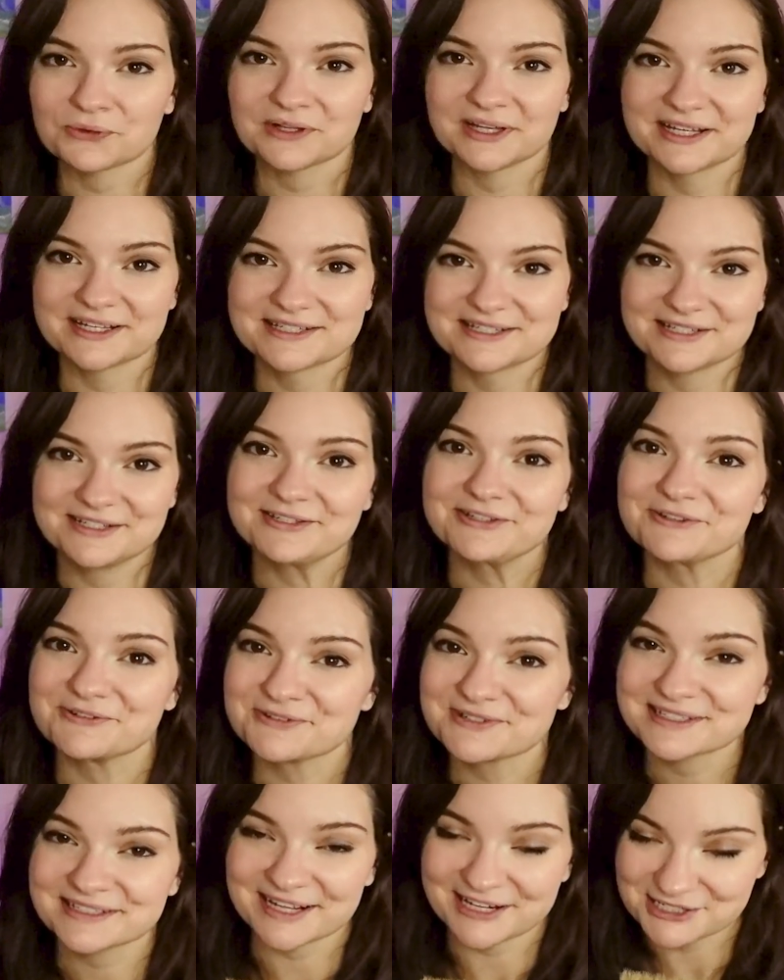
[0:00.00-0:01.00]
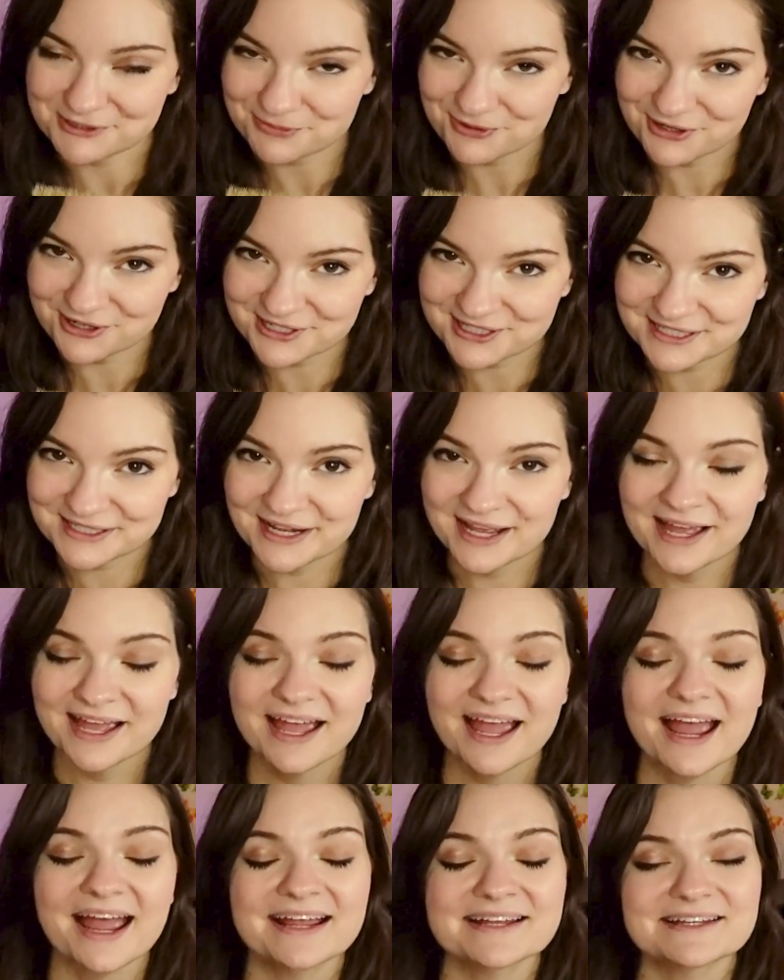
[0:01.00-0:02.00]
like to use sketchbooks,
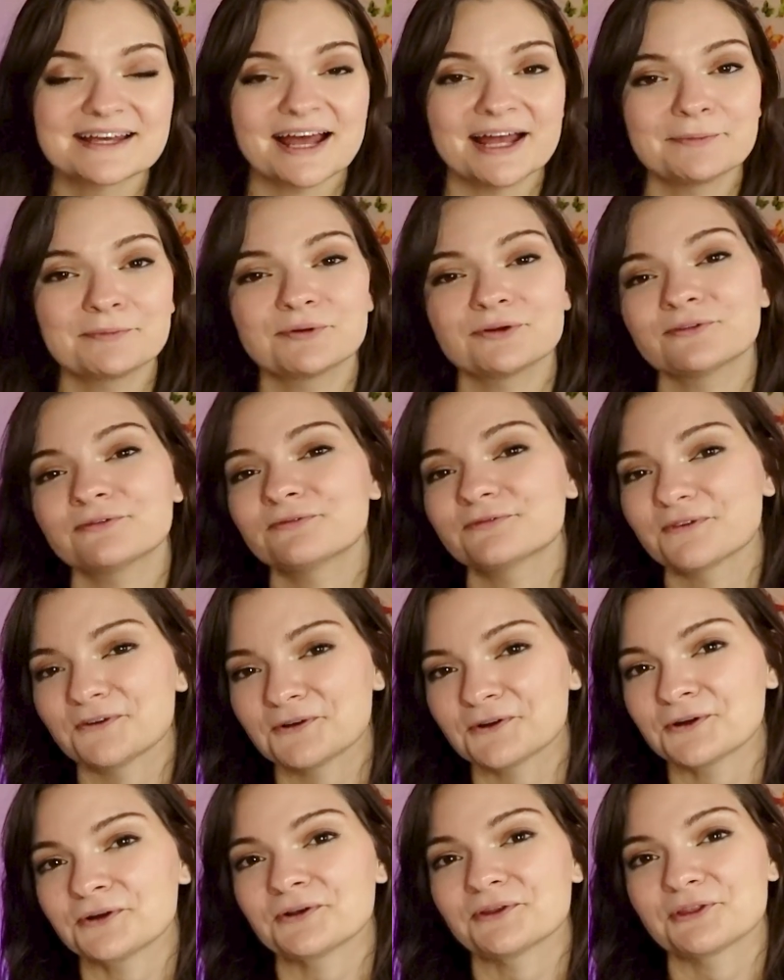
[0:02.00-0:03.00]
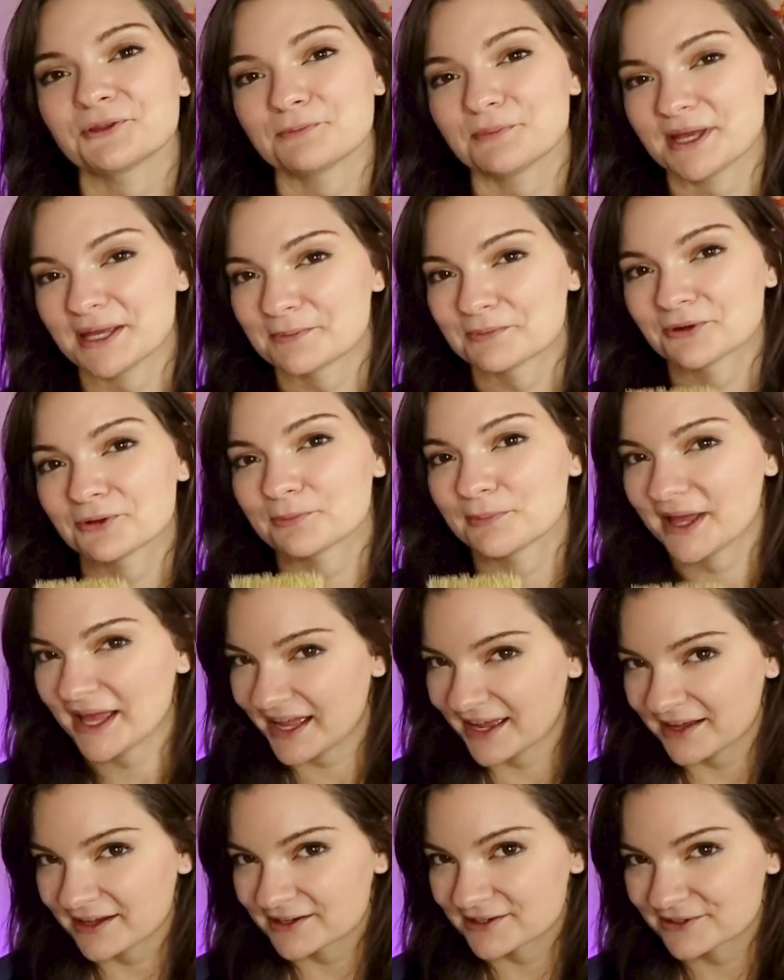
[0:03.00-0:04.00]
and I prefer the paper
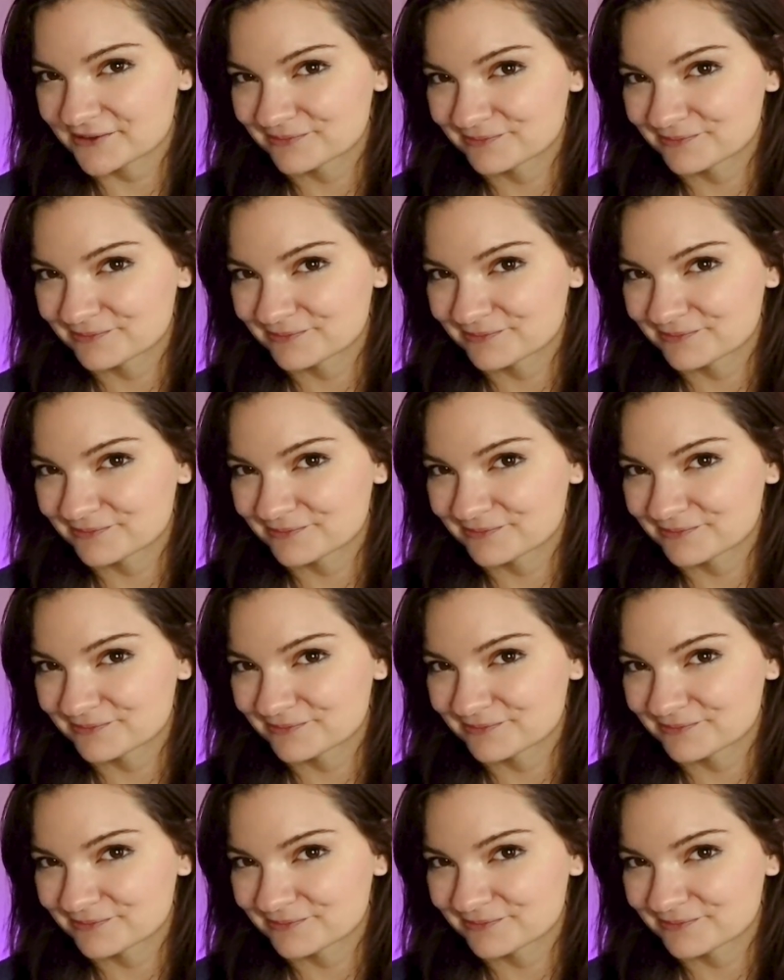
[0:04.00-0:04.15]
pad.